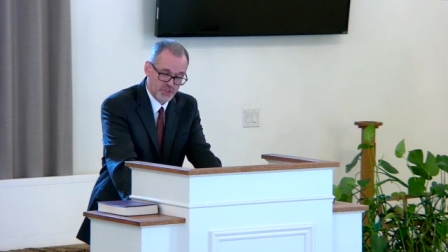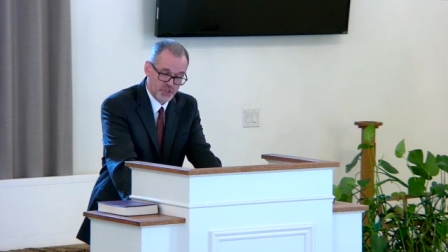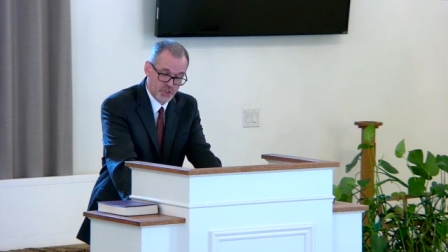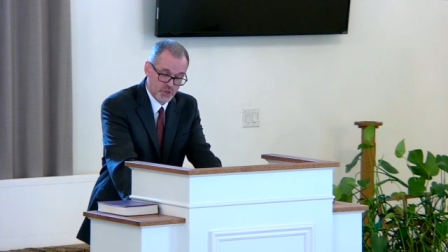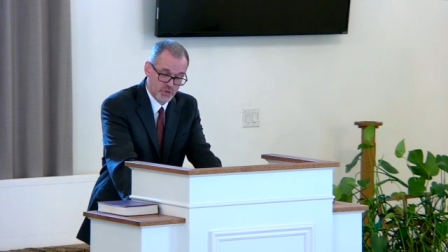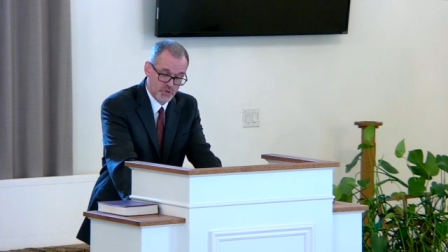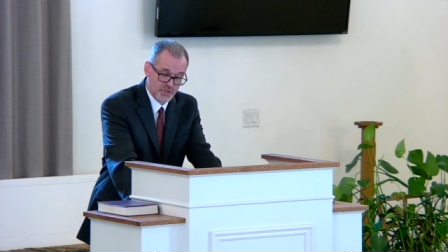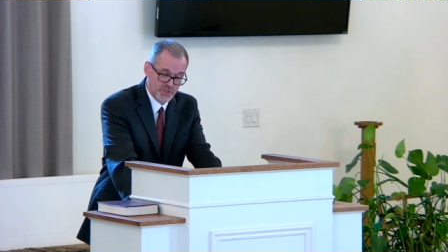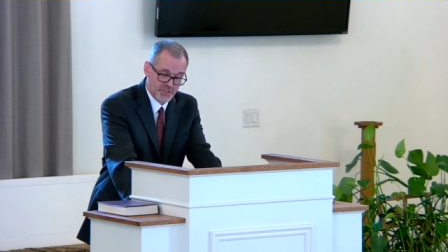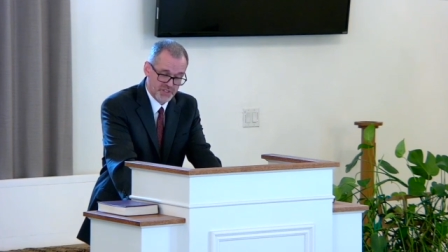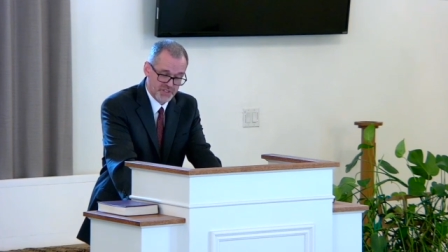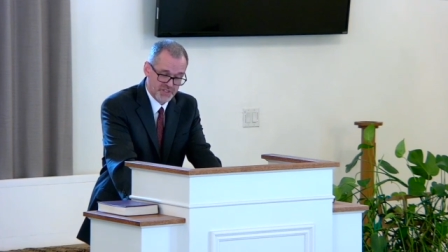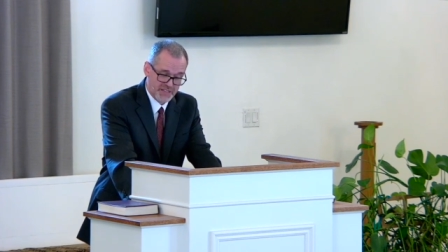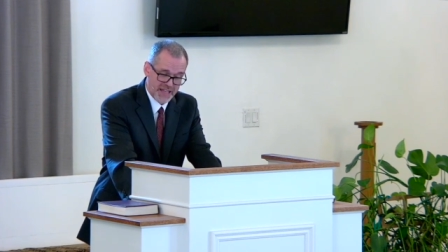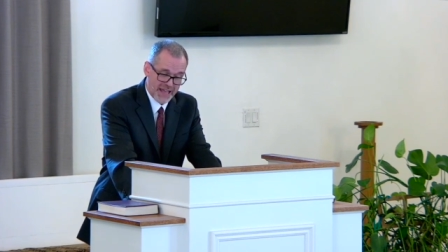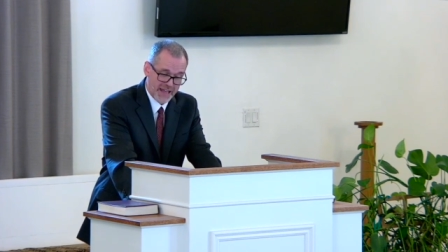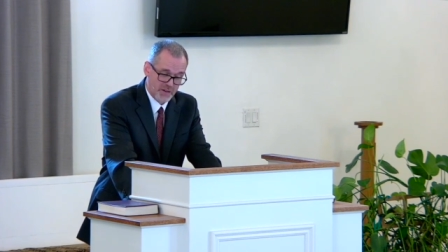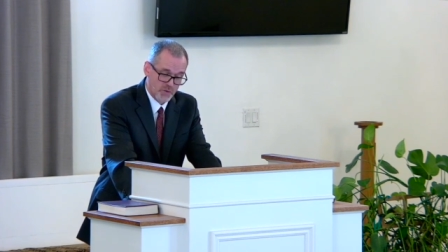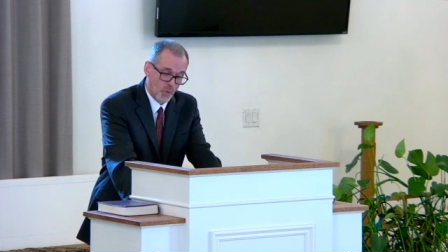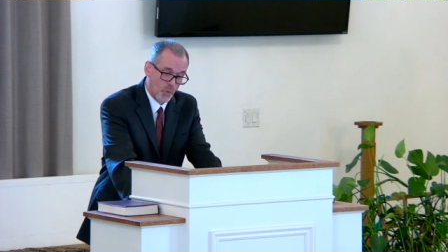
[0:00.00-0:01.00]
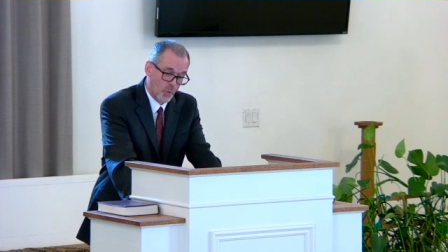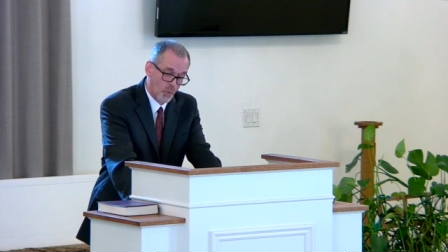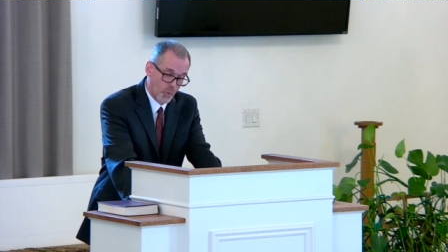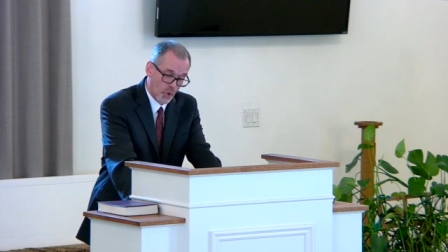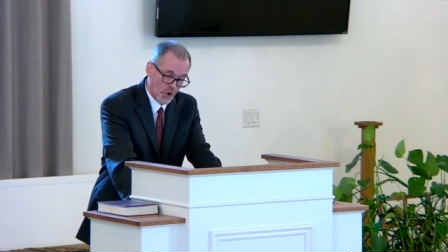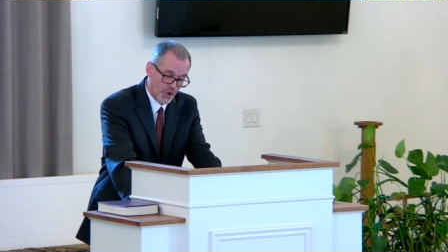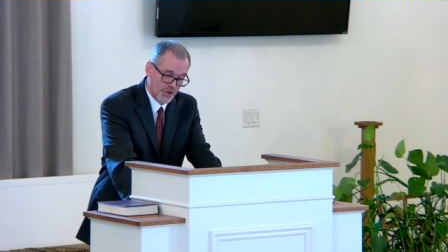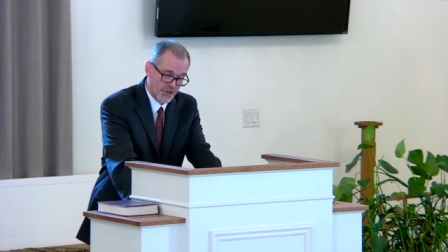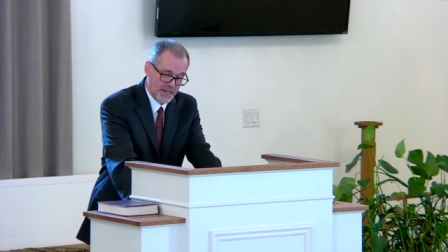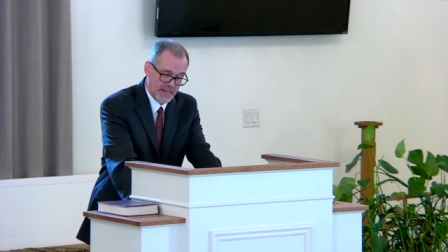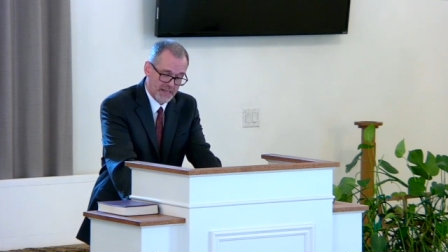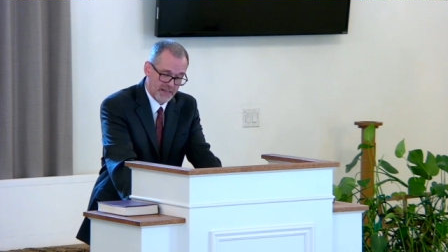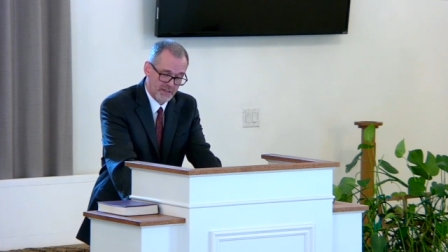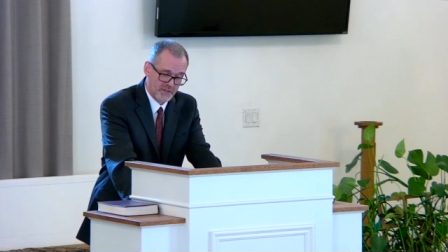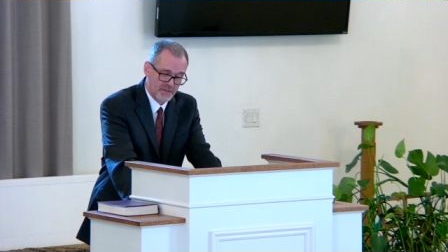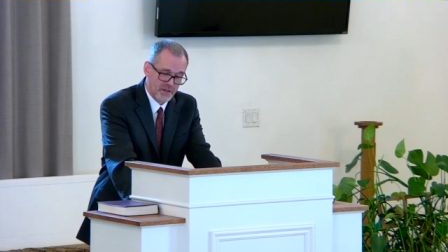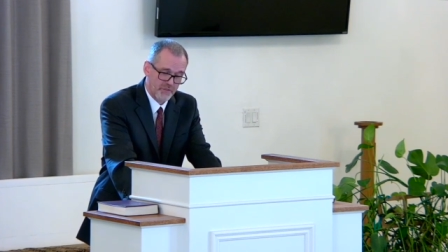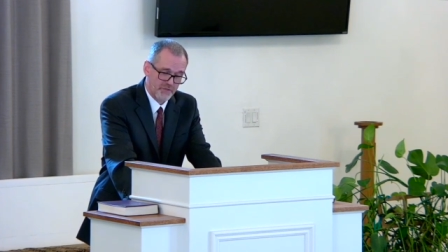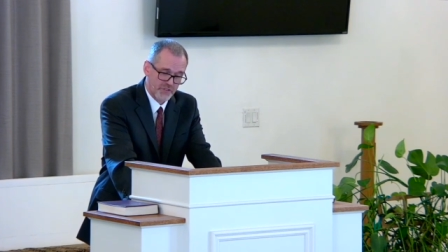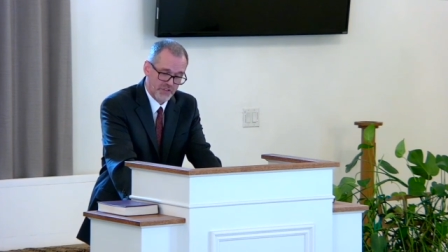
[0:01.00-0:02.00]
chooses that wording
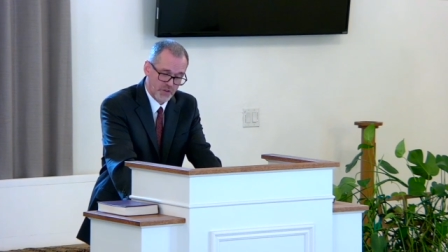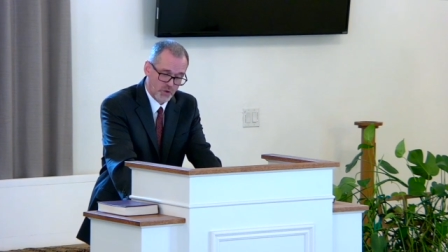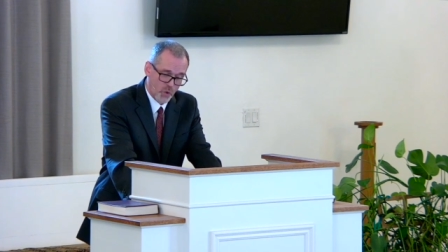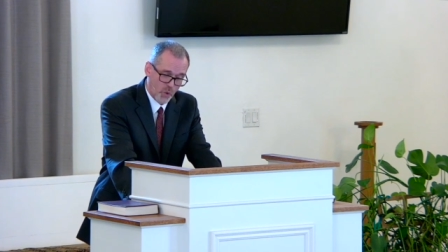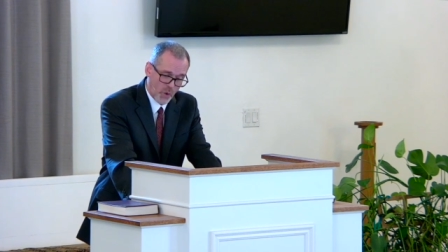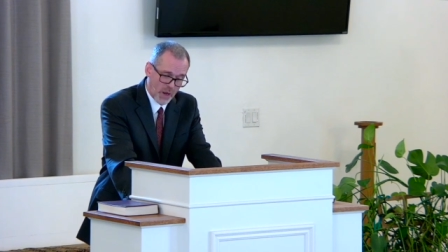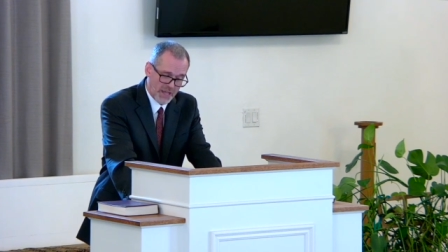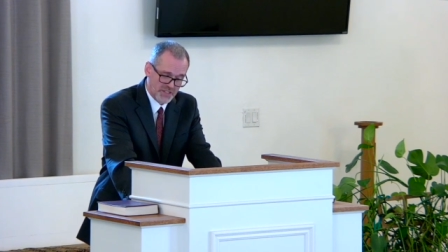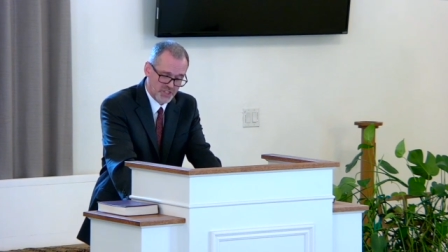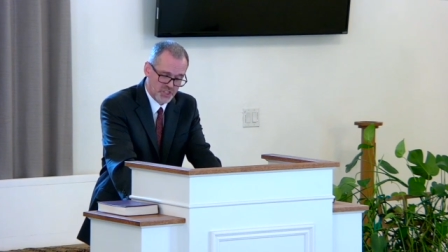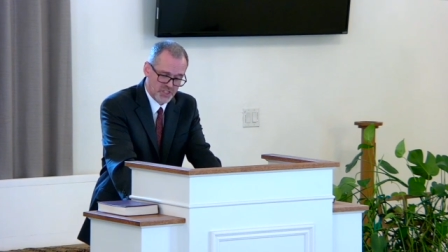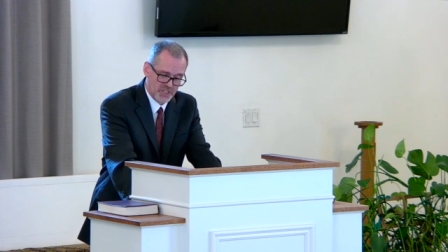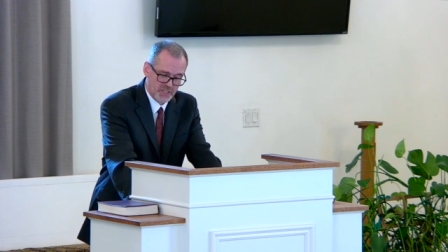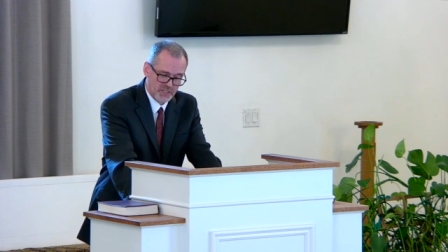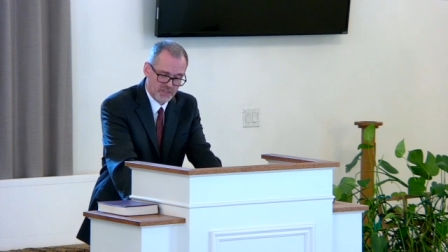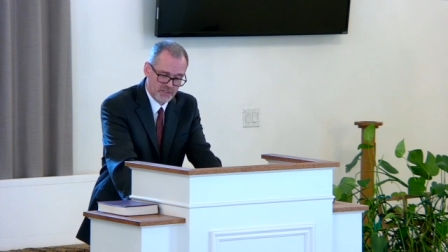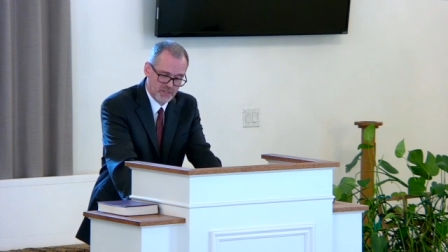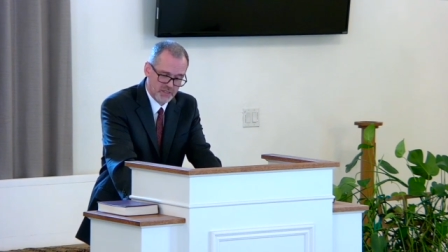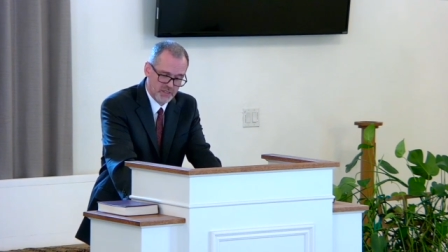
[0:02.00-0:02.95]
of the question,